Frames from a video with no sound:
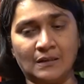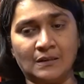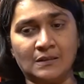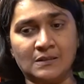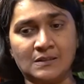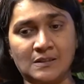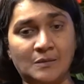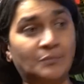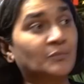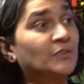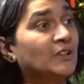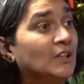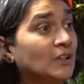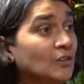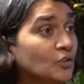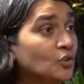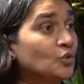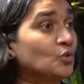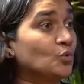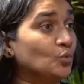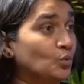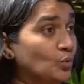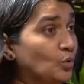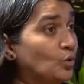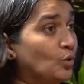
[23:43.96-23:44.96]
something
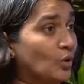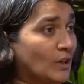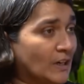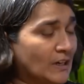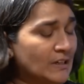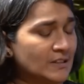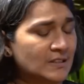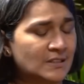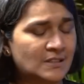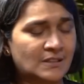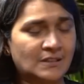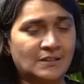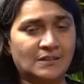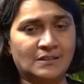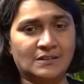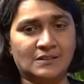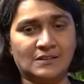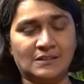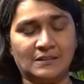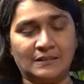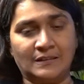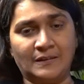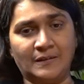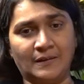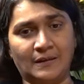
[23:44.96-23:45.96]
to look at
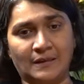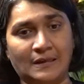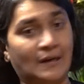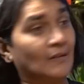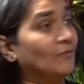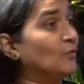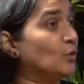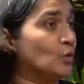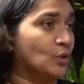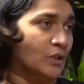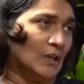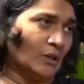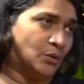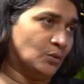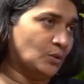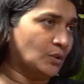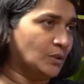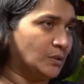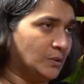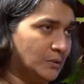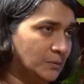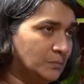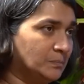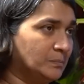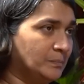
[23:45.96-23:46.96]
seriously. And I have no
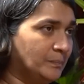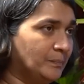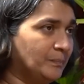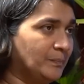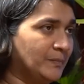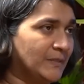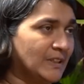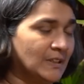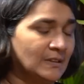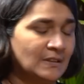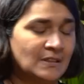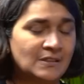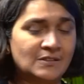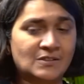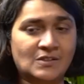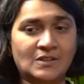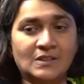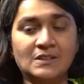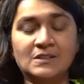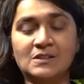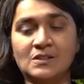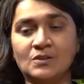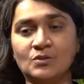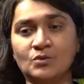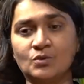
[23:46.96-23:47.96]
doubt there's
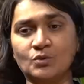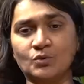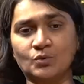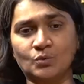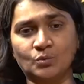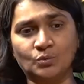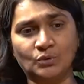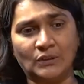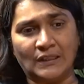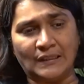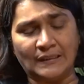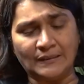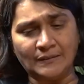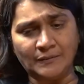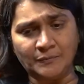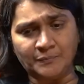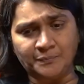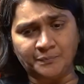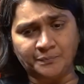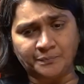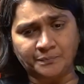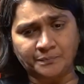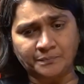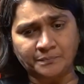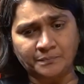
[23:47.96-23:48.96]
reason to do that.
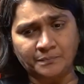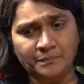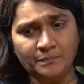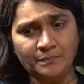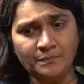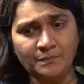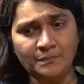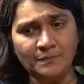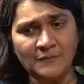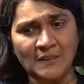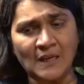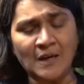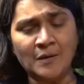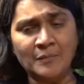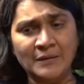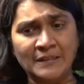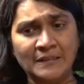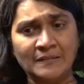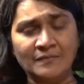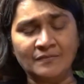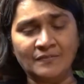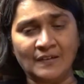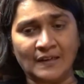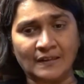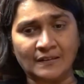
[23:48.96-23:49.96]

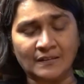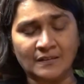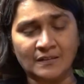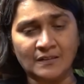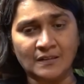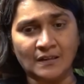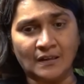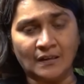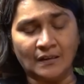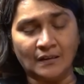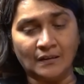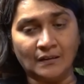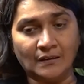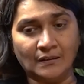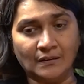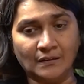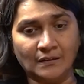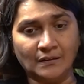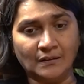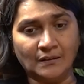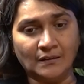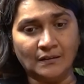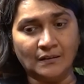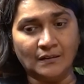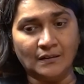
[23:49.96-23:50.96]
In fact,
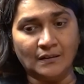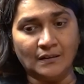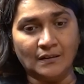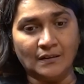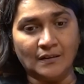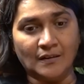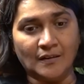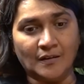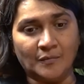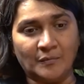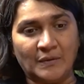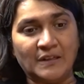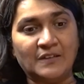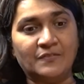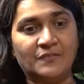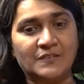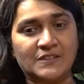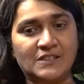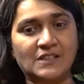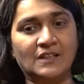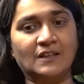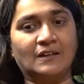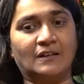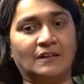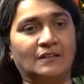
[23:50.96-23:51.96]
many
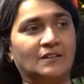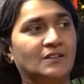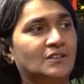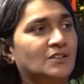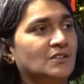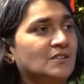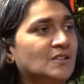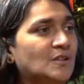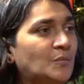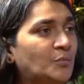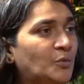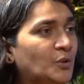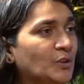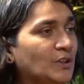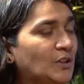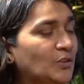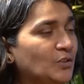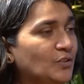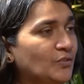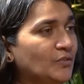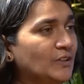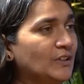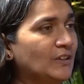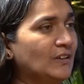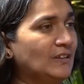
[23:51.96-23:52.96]
physical conditions are born out
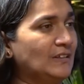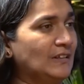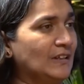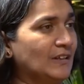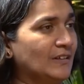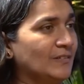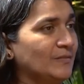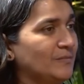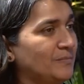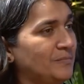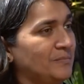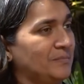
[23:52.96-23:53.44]
of it, right?